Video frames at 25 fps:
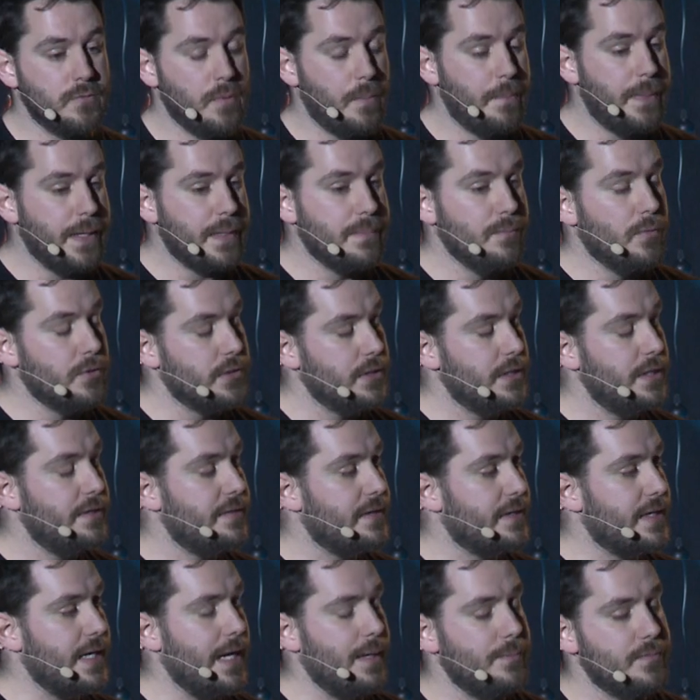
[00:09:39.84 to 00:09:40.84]
from a big
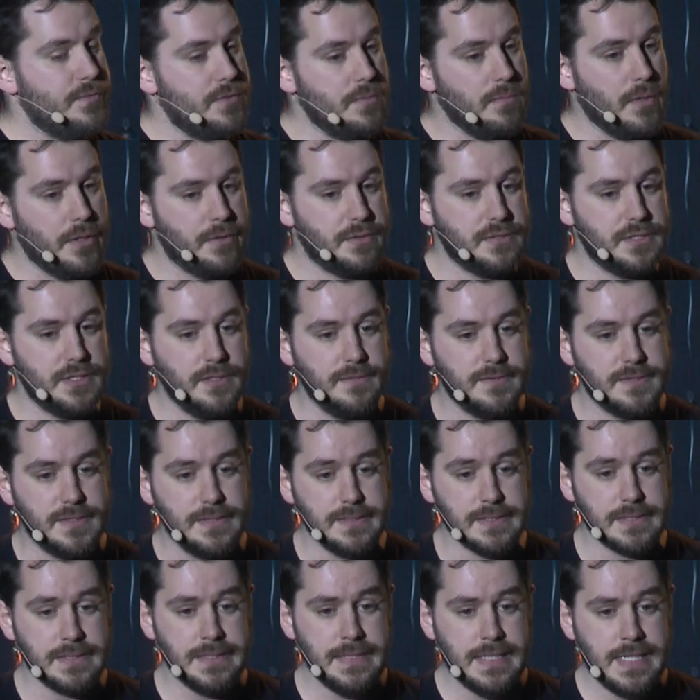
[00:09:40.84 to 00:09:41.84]
monolithic app to
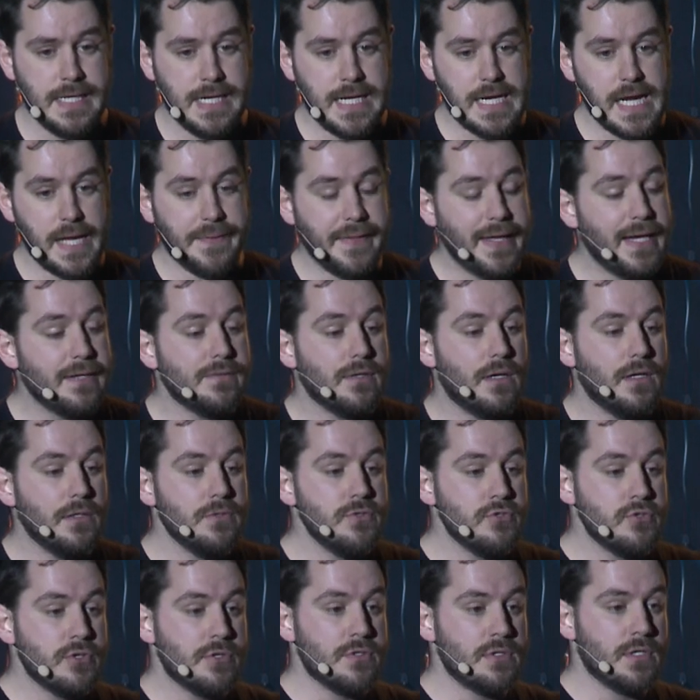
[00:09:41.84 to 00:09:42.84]
microservices, and they had
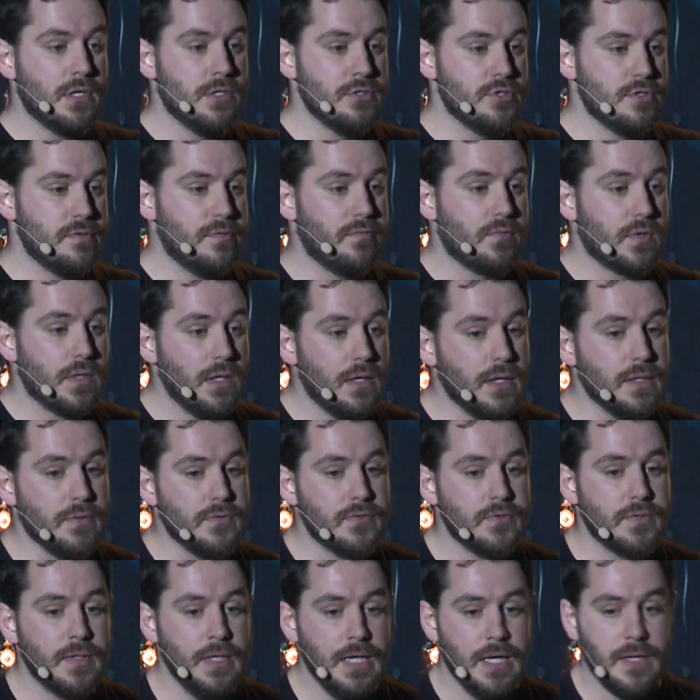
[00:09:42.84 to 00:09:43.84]
hundreds and hundreds of
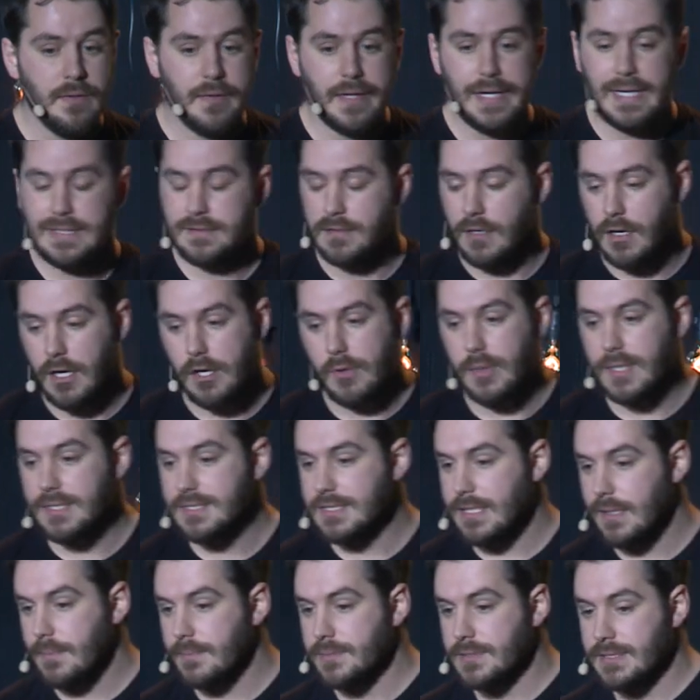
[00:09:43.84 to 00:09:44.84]
clients. They had
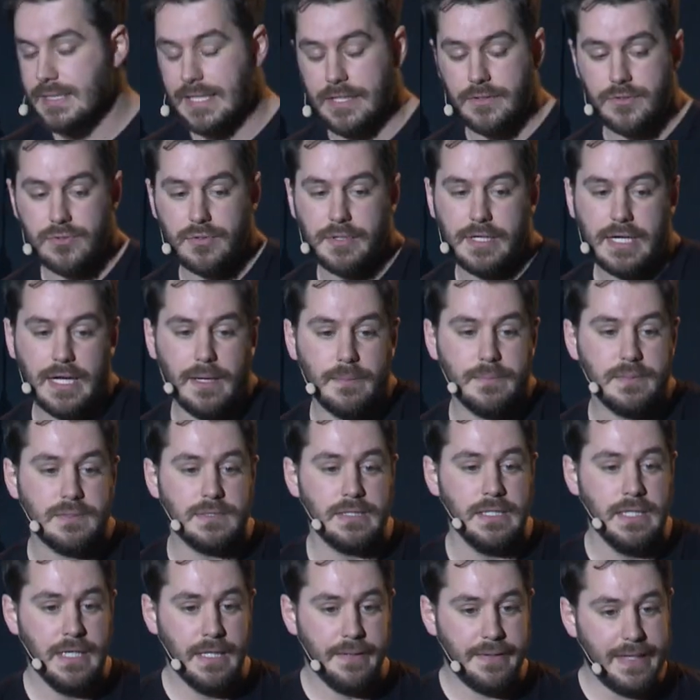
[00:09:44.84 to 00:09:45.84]
iOS apps and Android
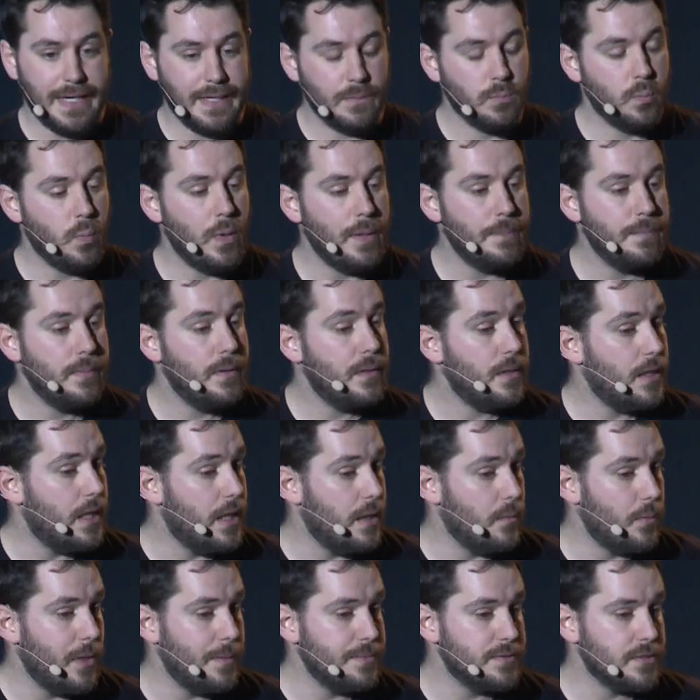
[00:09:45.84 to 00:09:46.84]
apps, they had
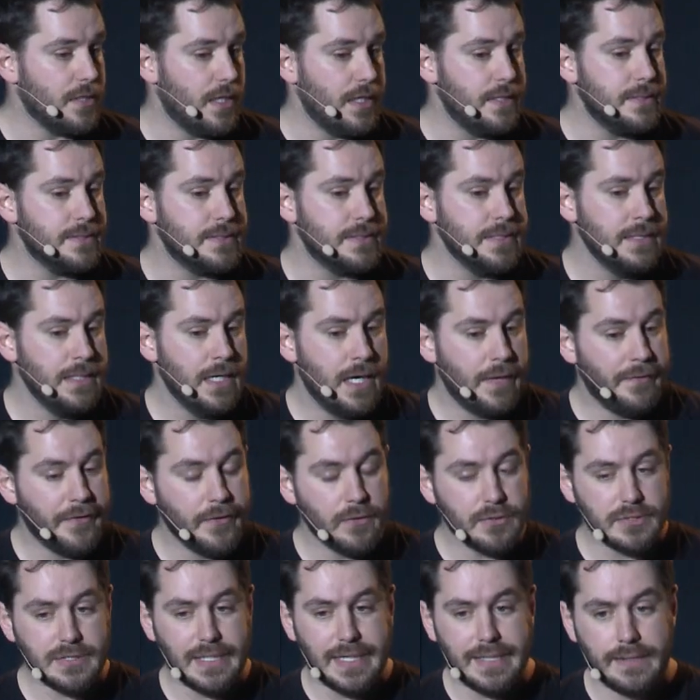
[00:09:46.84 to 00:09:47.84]
websites, and
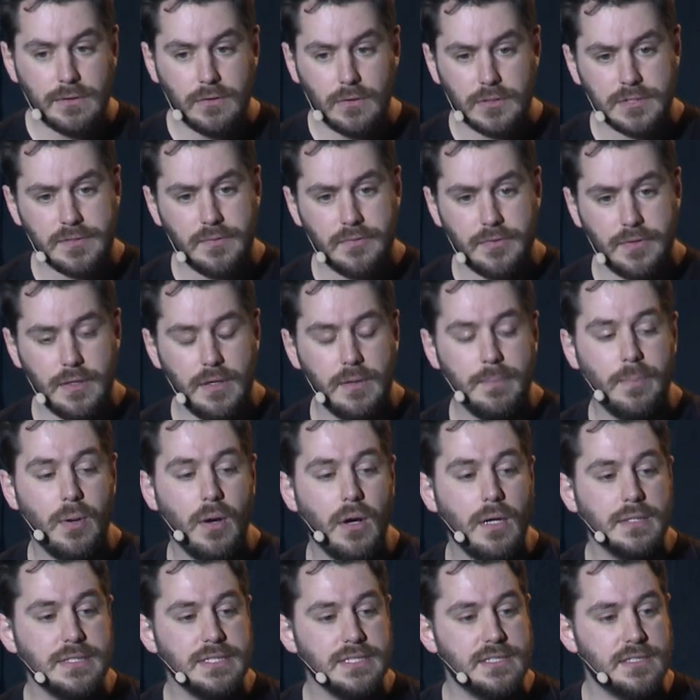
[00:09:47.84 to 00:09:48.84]
they also had lots of
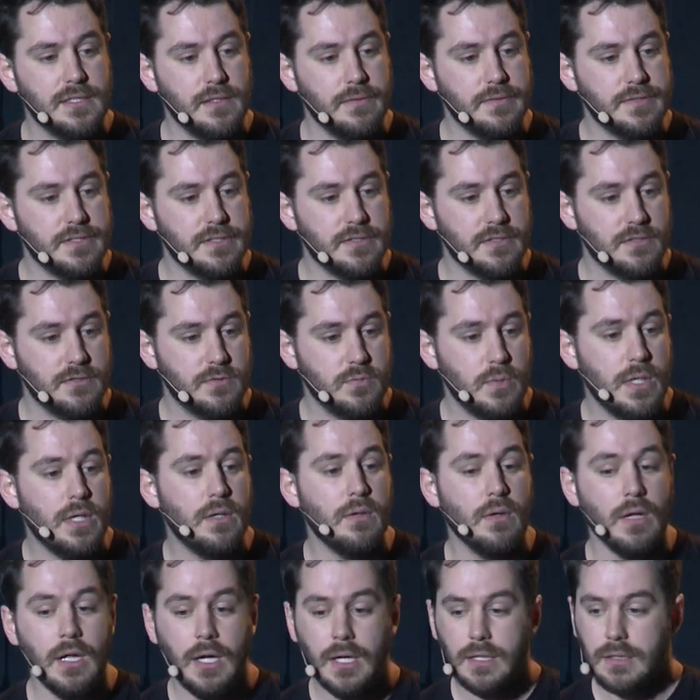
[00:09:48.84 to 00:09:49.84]
third-party services as
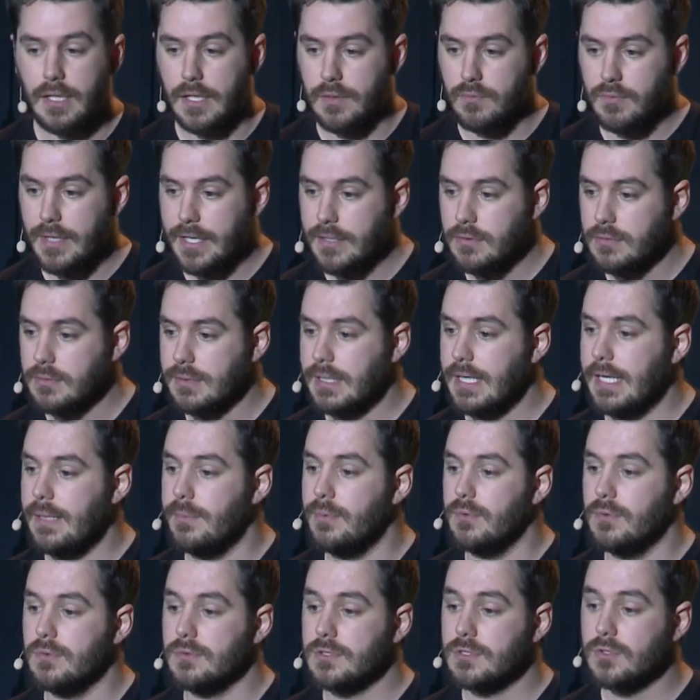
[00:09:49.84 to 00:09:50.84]
well, like record
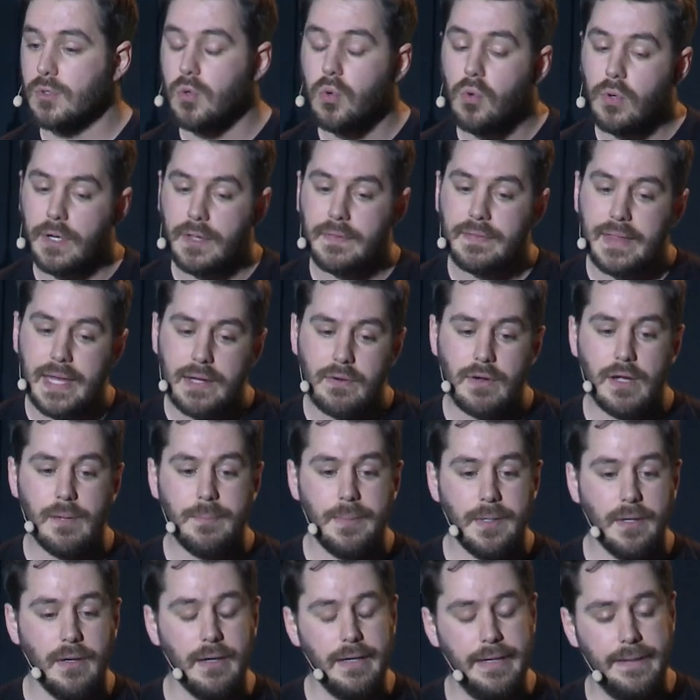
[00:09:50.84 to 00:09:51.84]
labels calling their
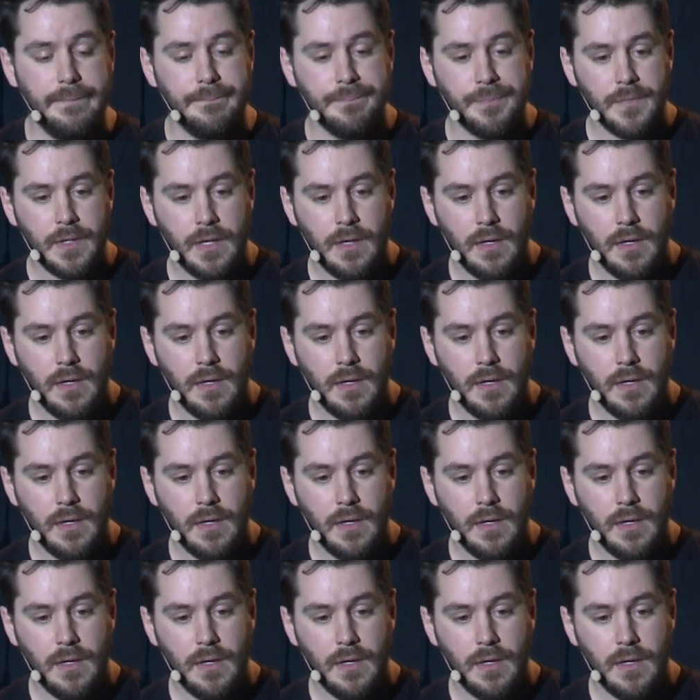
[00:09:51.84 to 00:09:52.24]
API.